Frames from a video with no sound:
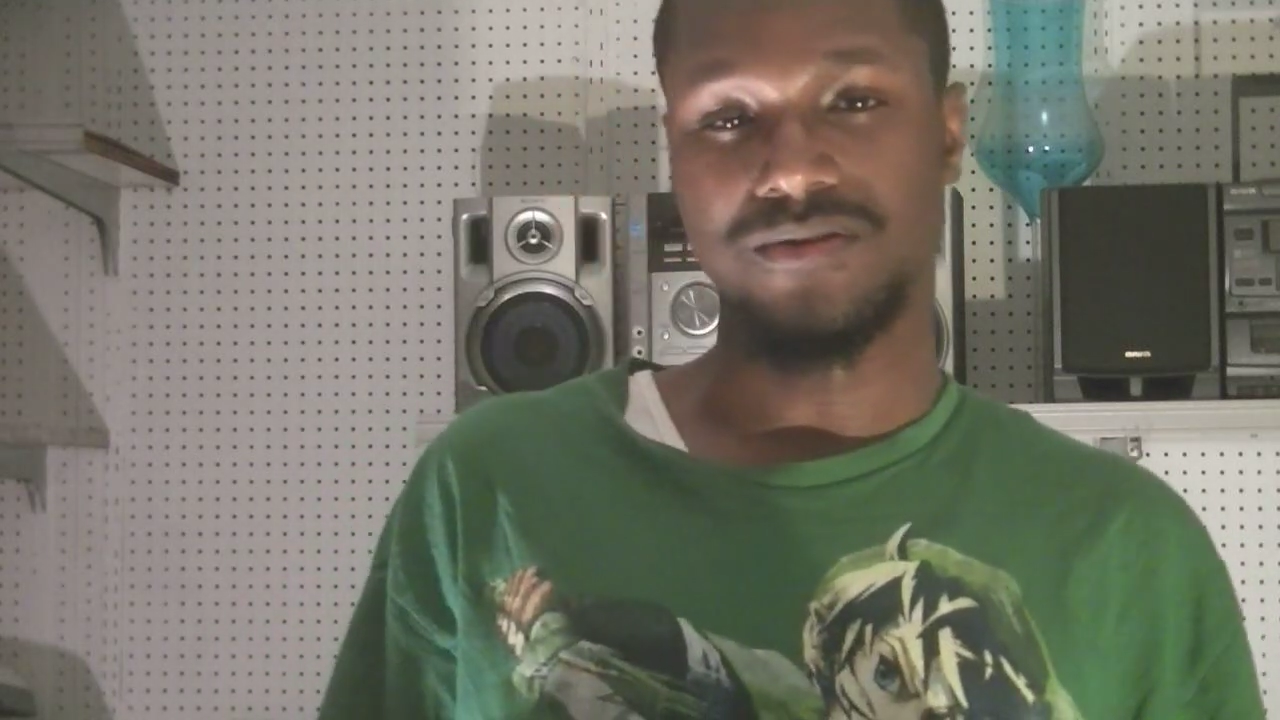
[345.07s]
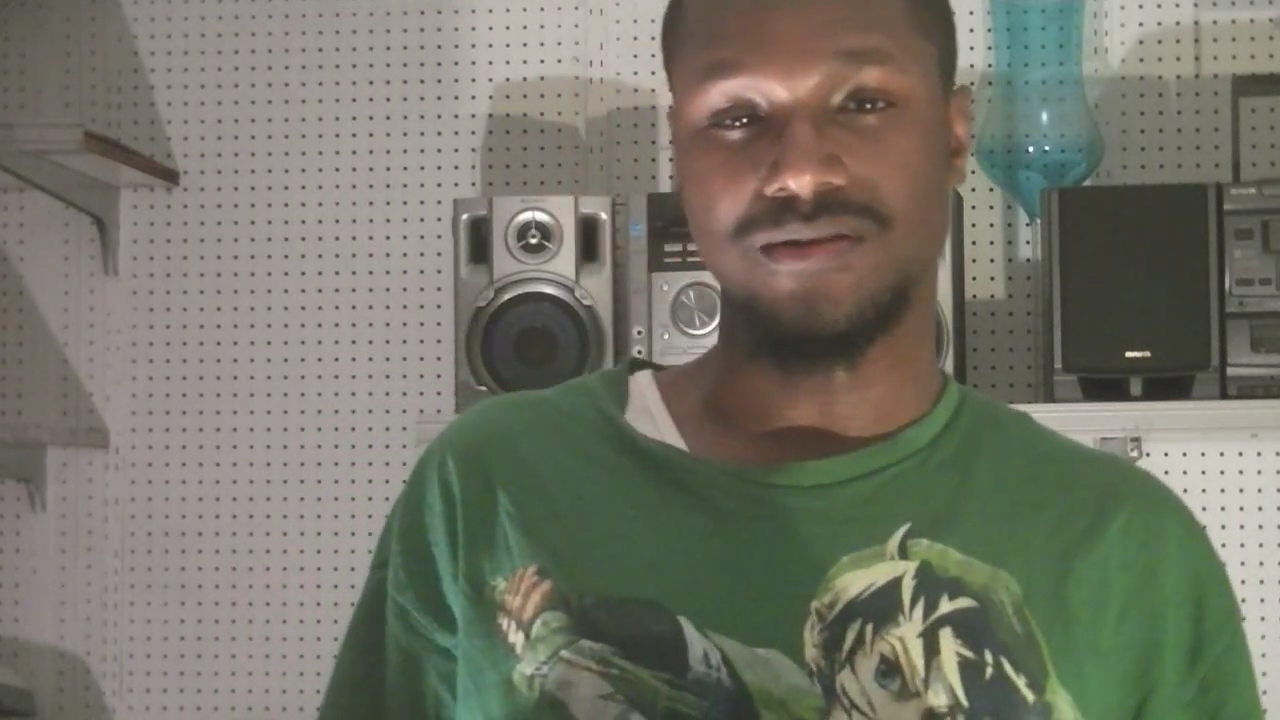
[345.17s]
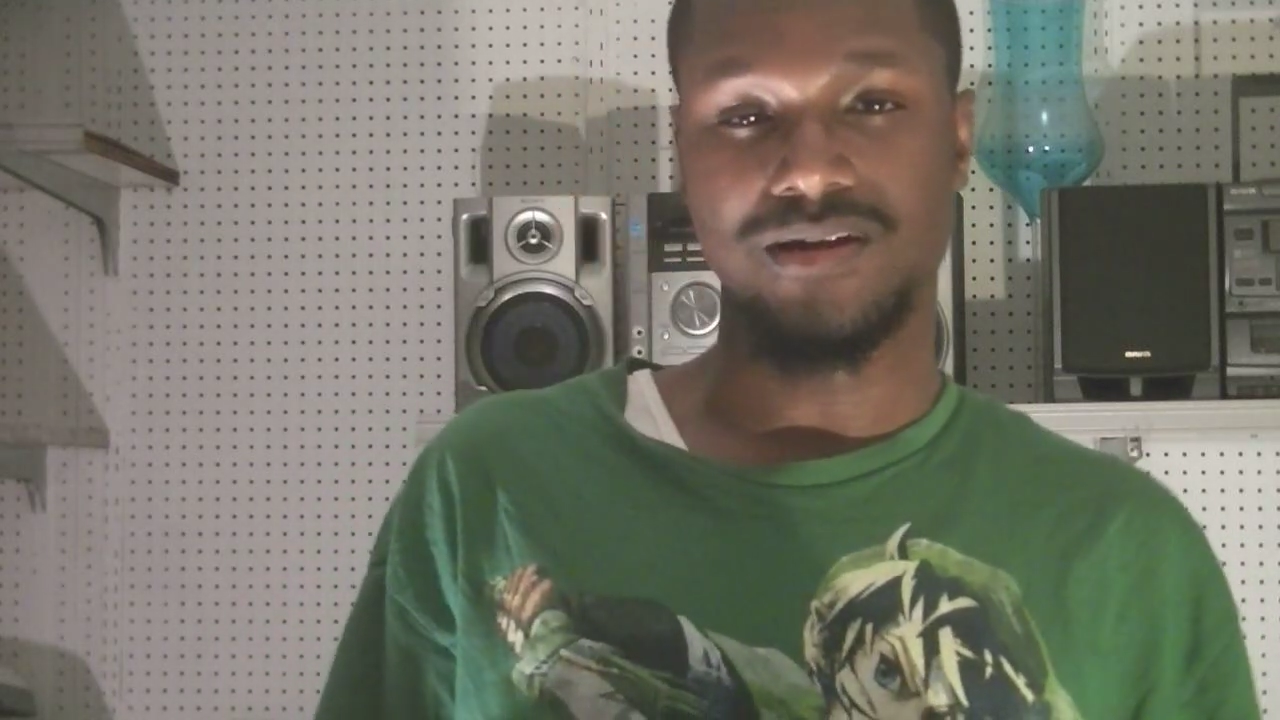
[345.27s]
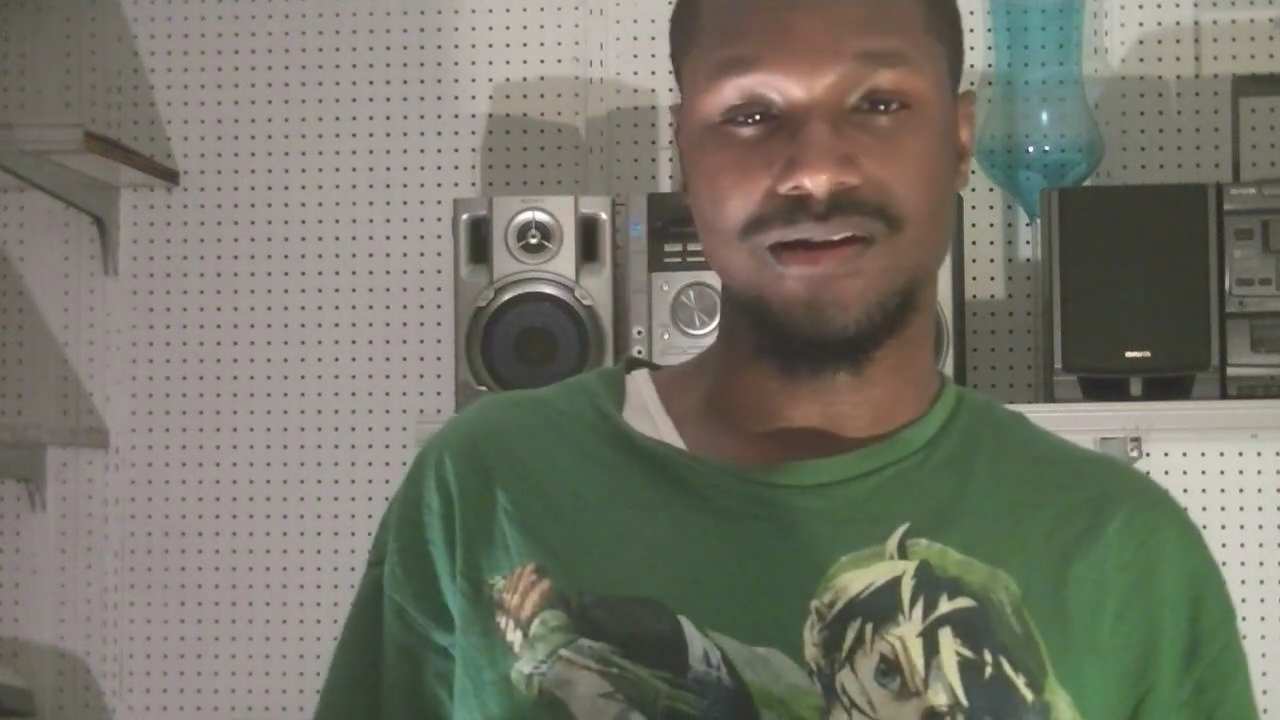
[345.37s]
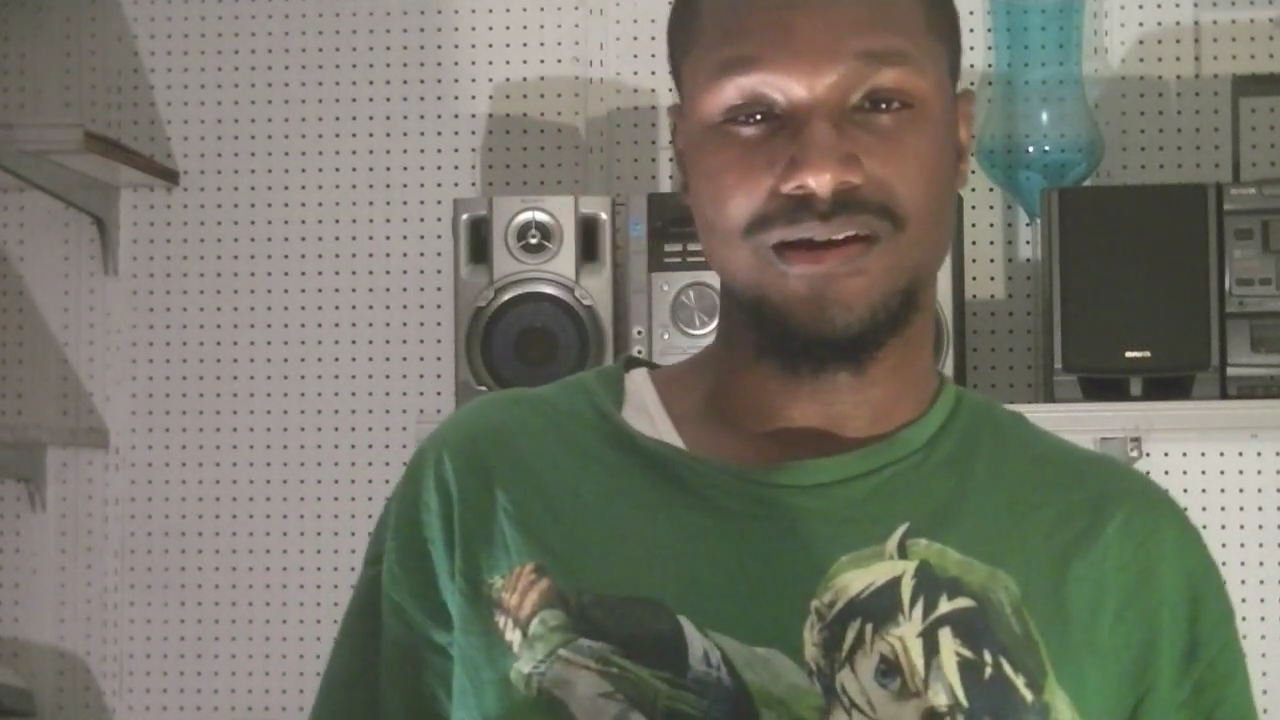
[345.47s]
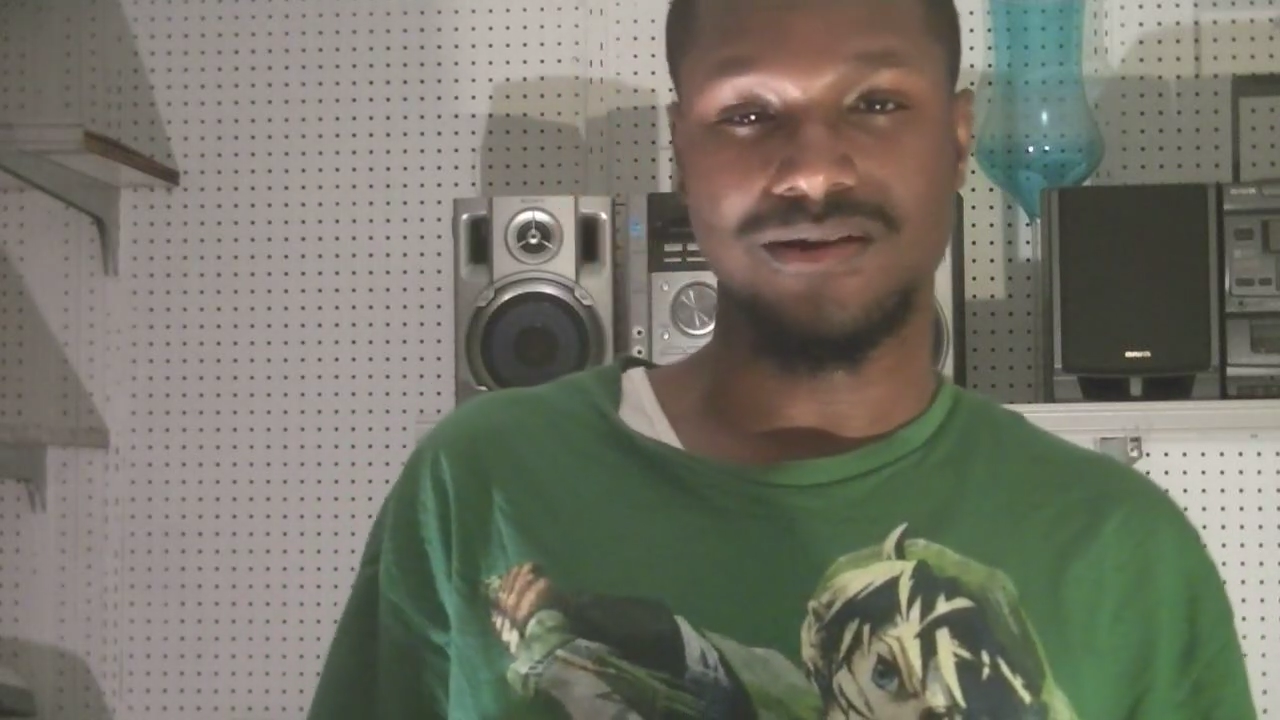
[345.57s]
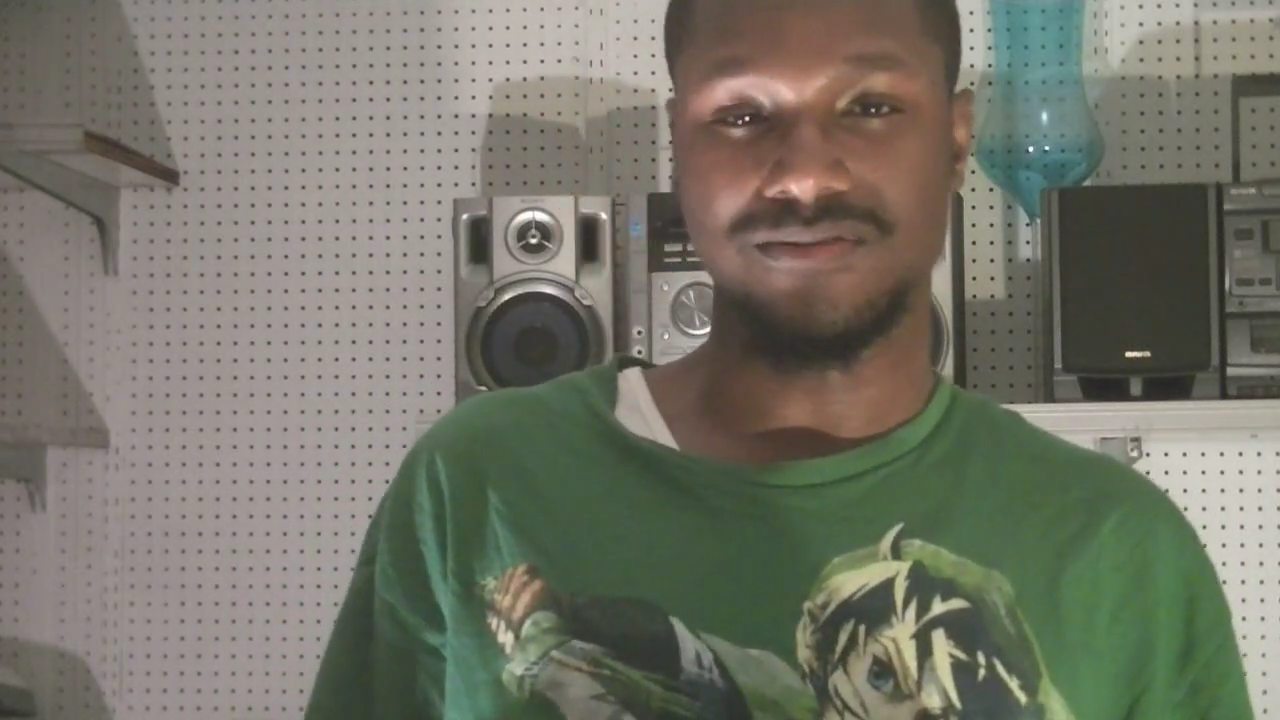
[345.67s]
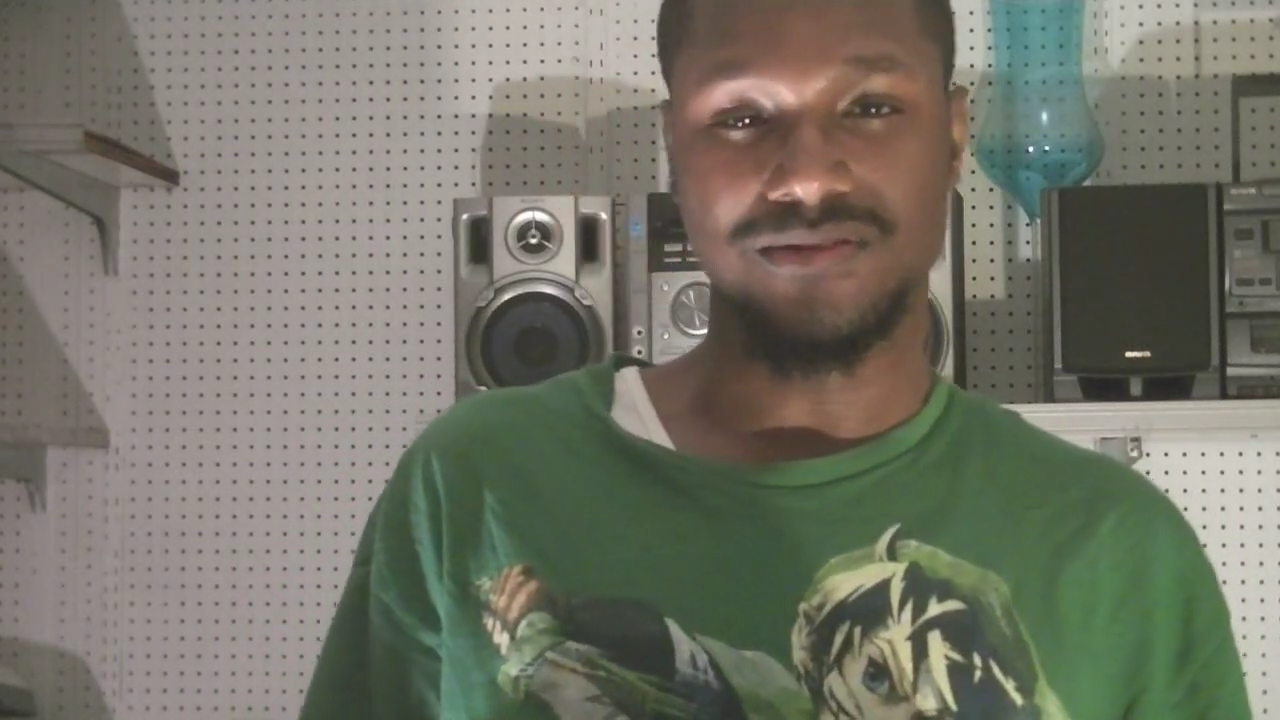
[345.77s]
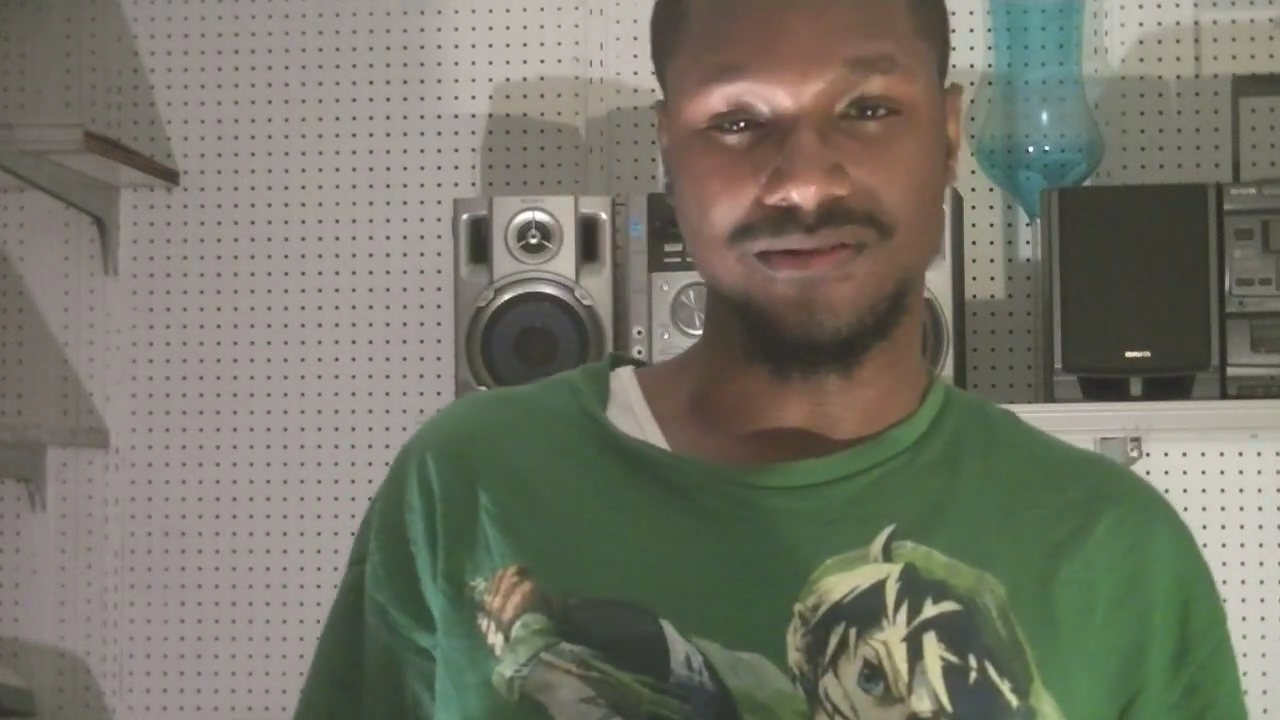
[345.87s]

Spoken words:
But I don't